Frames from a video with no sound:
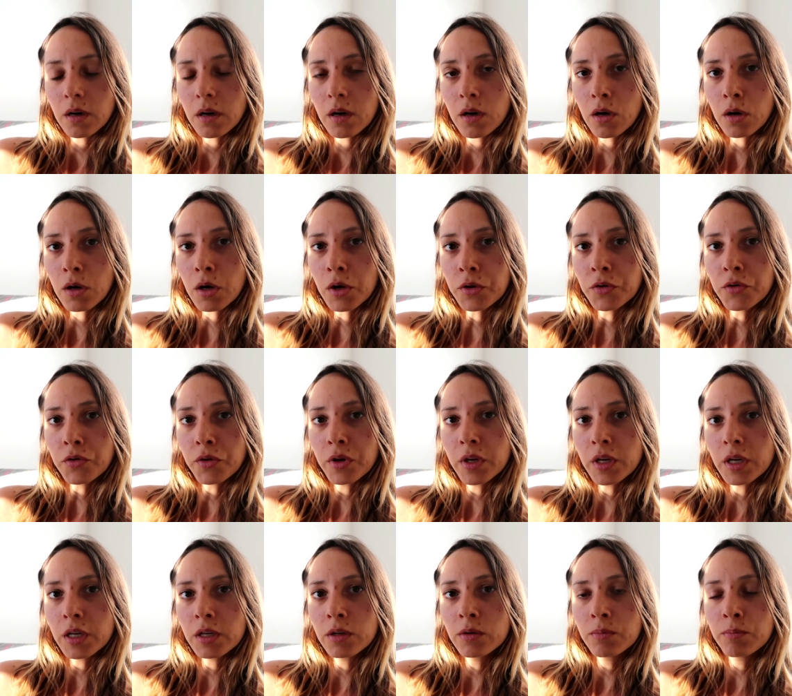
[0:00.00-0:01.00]

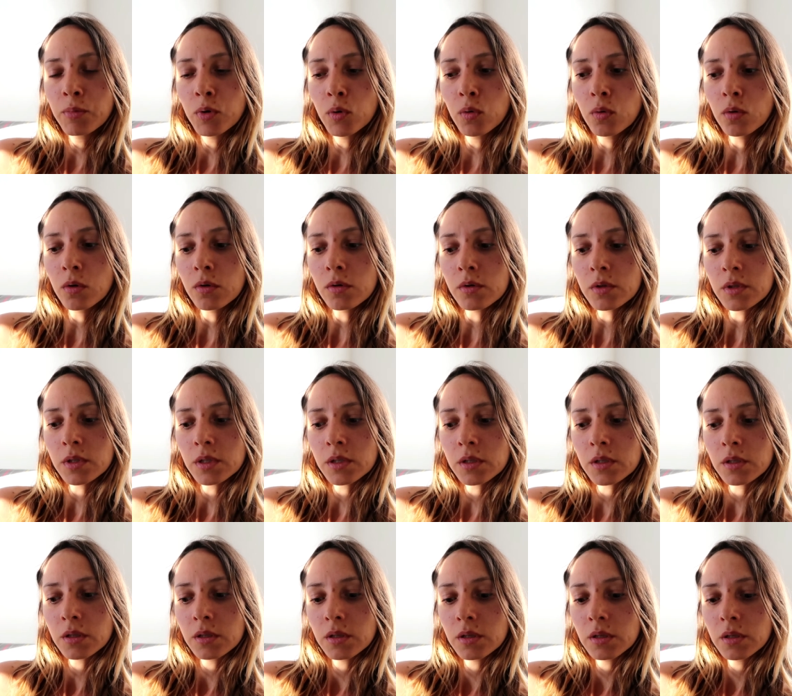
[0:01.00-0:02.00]
untreated pools.
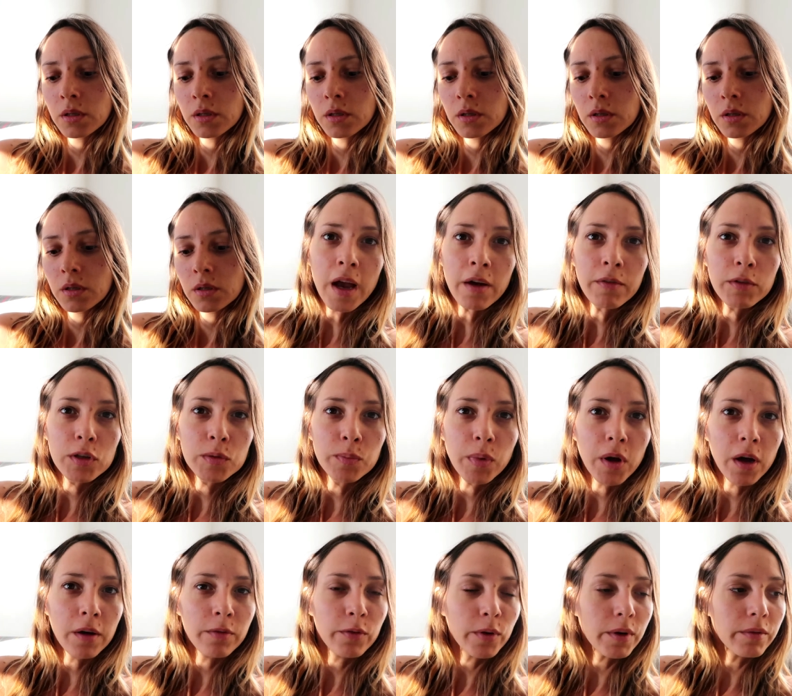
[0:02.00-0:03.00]
They have a
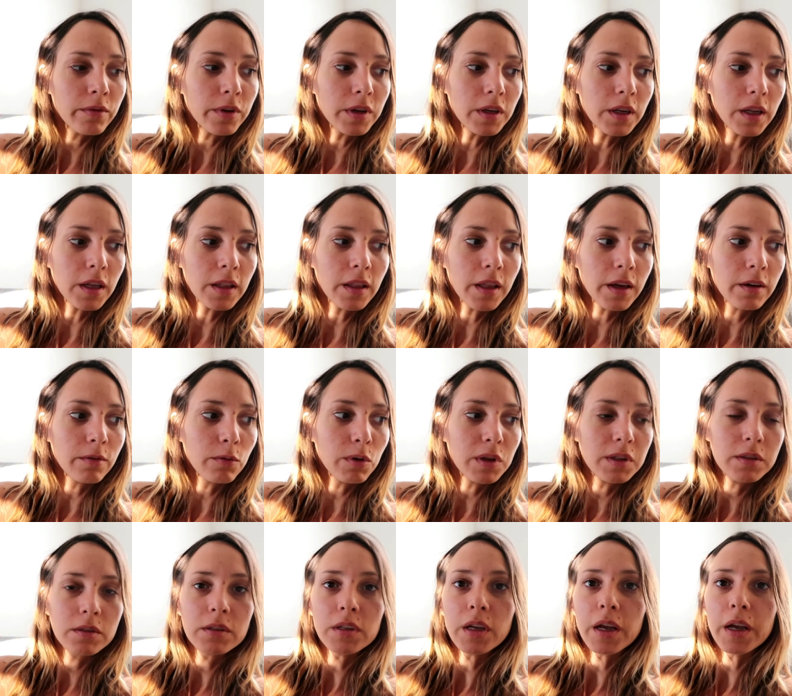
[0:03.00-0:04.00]
spa for every need. They have
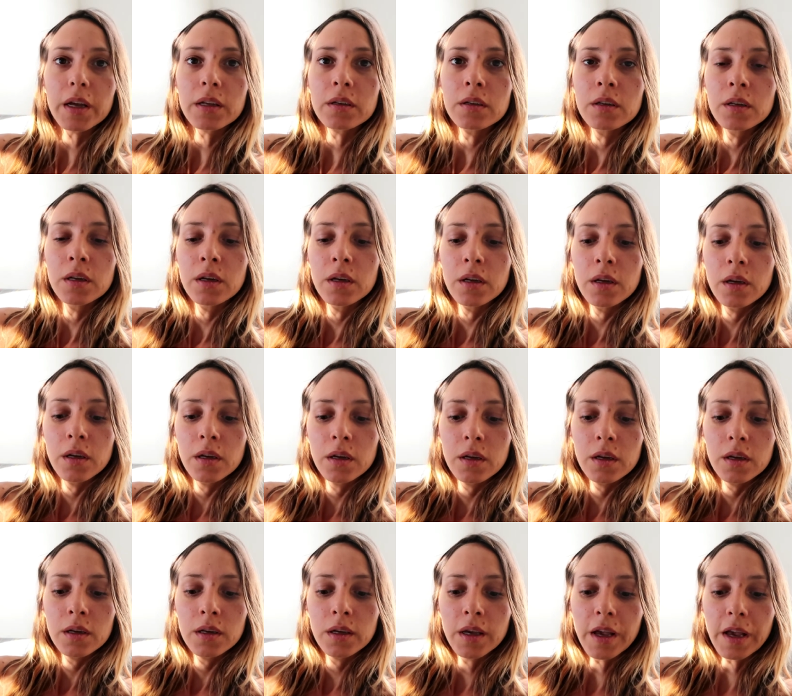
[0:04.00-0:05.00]
ones that
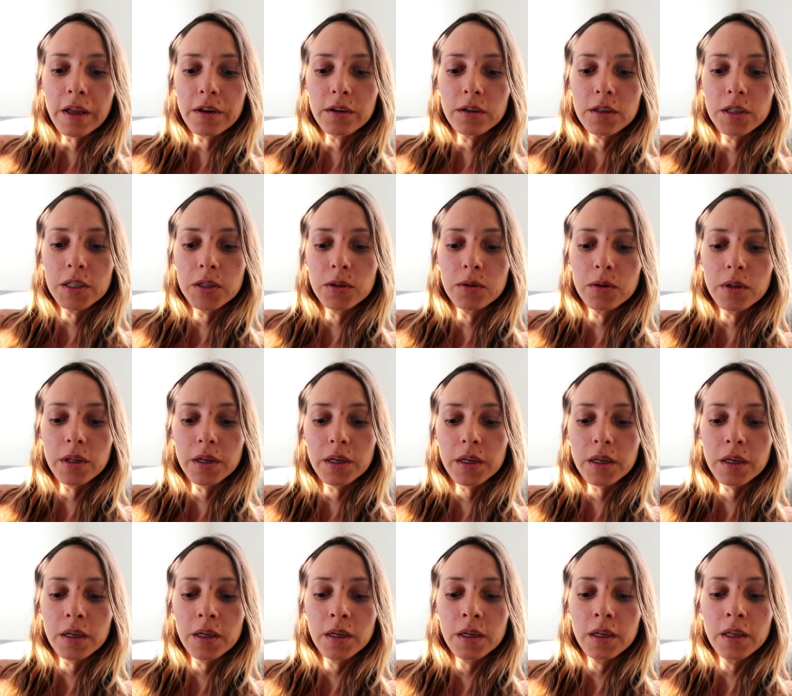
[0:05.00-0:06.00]
cater to
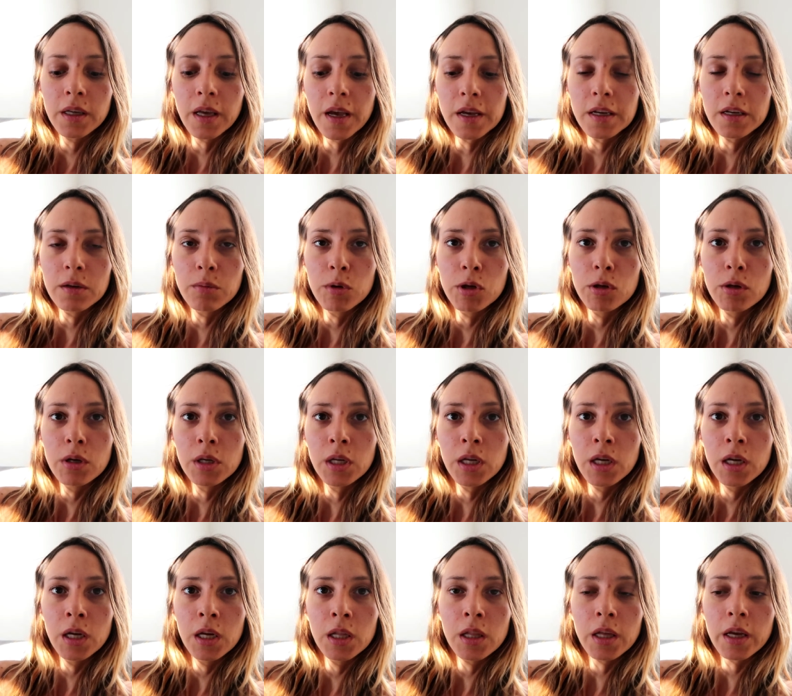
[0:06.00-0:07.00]
the gay
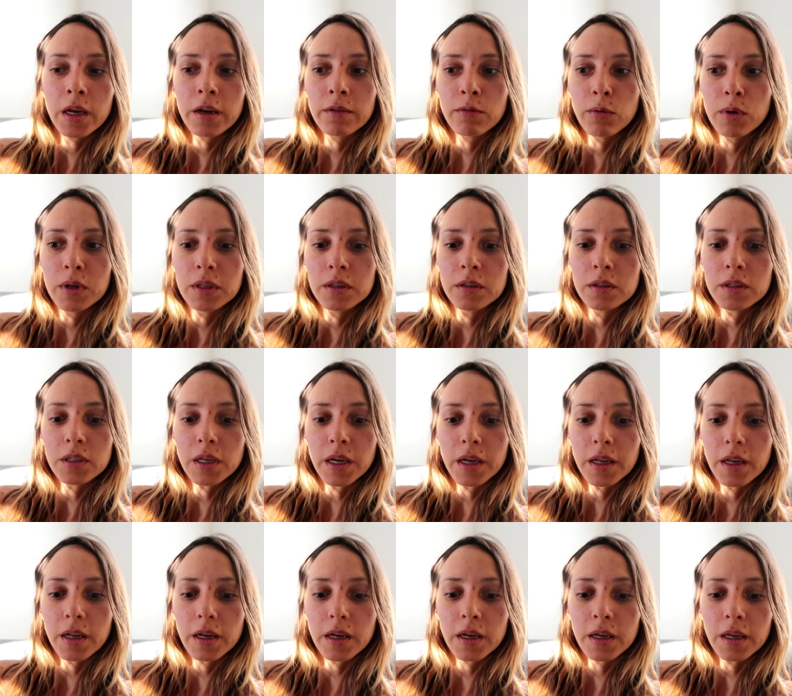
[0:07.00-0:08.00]
community. They have ones that
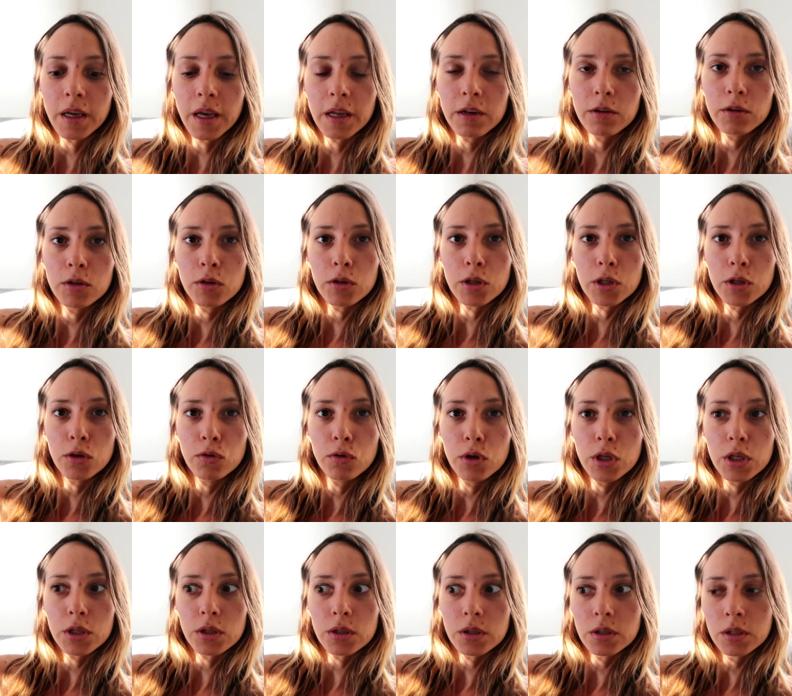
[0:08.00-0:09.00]
uh, cater to the
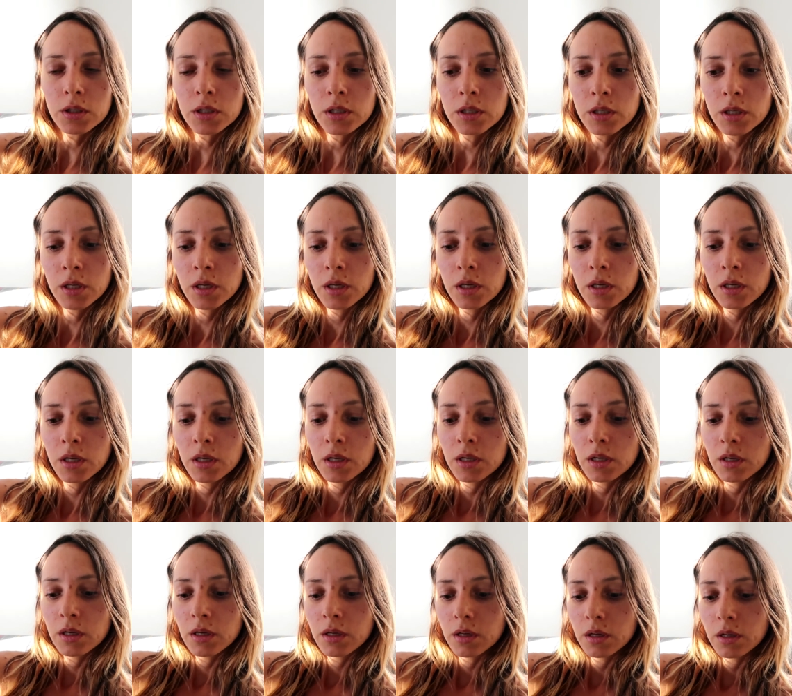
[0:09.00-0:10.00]
nudist.
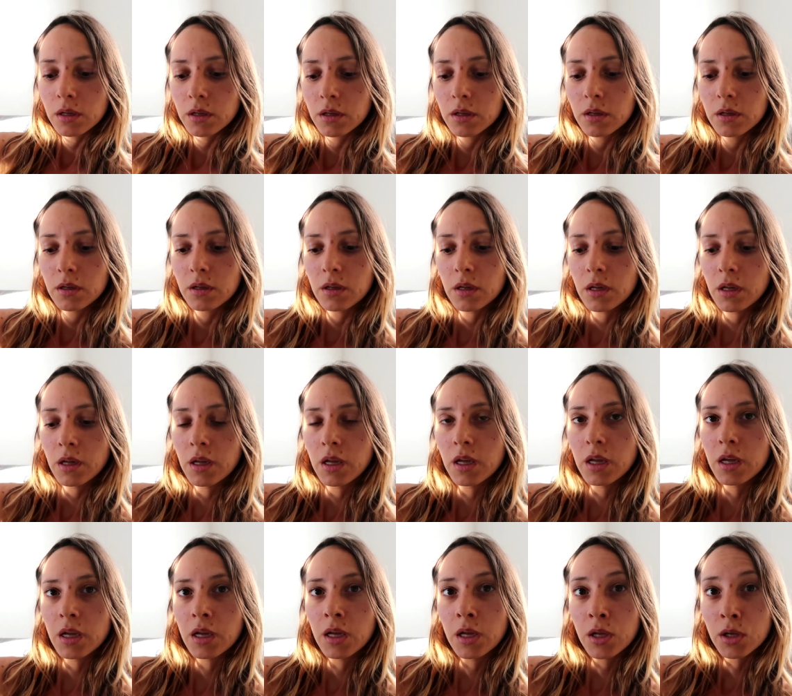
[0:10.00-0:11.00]

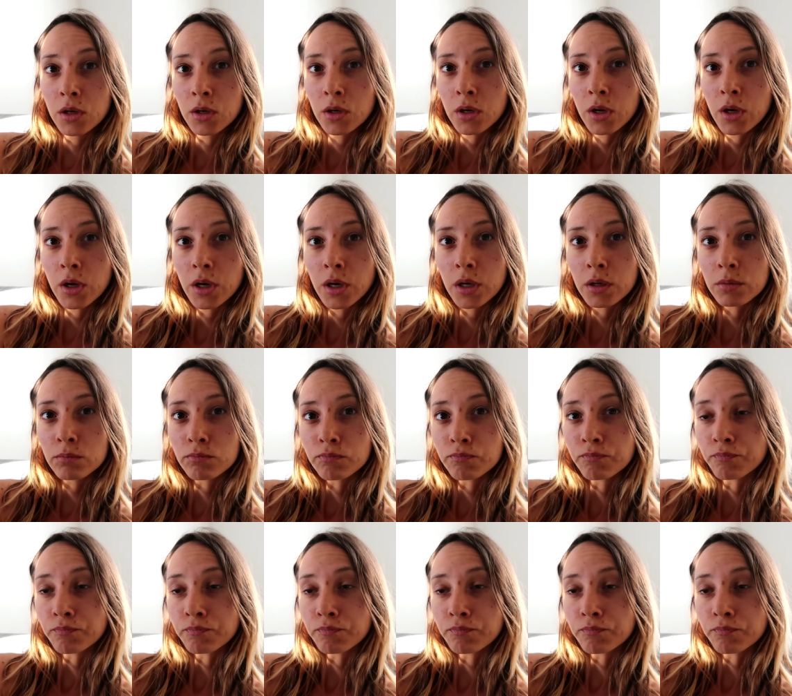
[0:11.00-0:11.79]
And um,